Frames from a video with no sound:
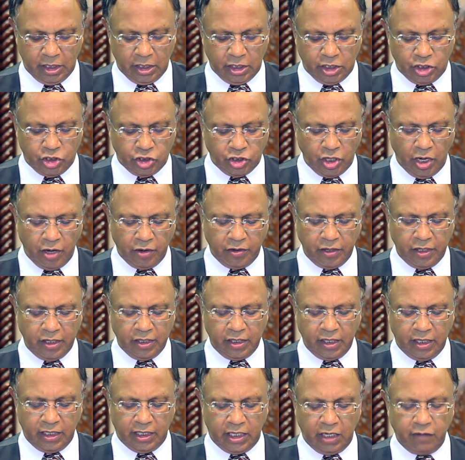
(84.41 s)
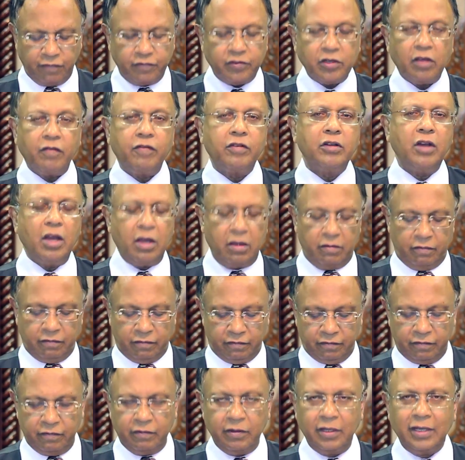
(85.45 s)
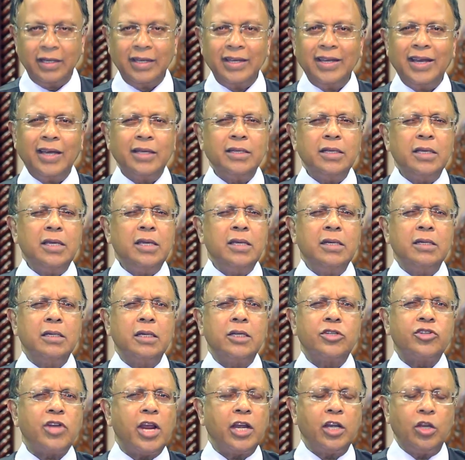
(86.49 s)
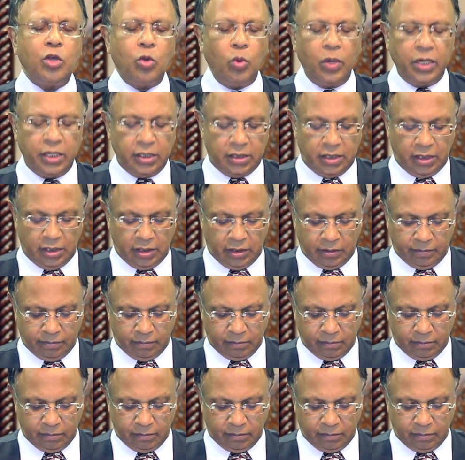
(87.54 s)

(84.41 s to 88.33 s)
sharing the gift of love and inner tranquility.